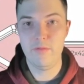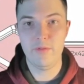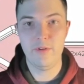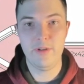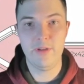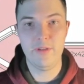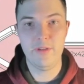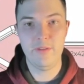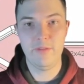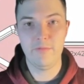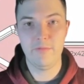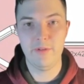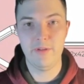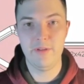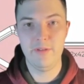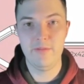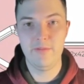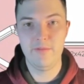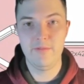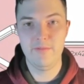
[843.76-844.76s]
not
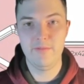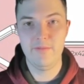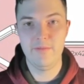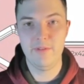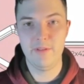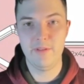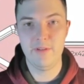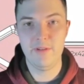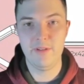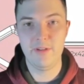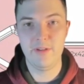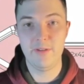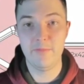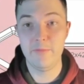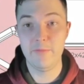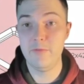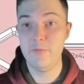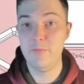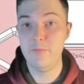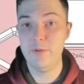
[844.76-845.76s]
3, fillet
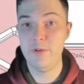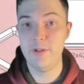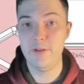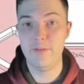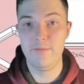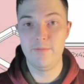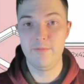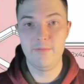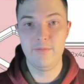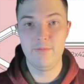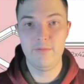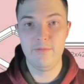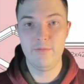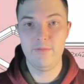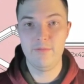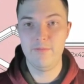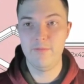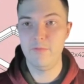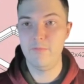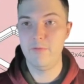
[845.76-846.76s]
diameter 1,
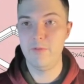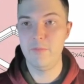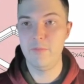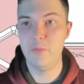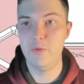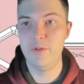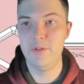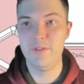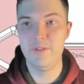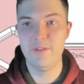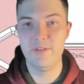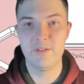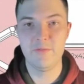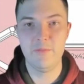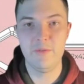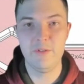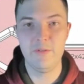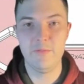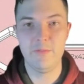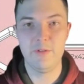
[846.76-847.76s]
1.6
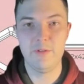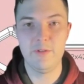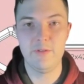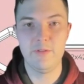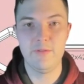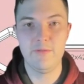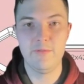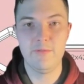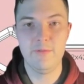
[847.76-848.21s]
millimeters.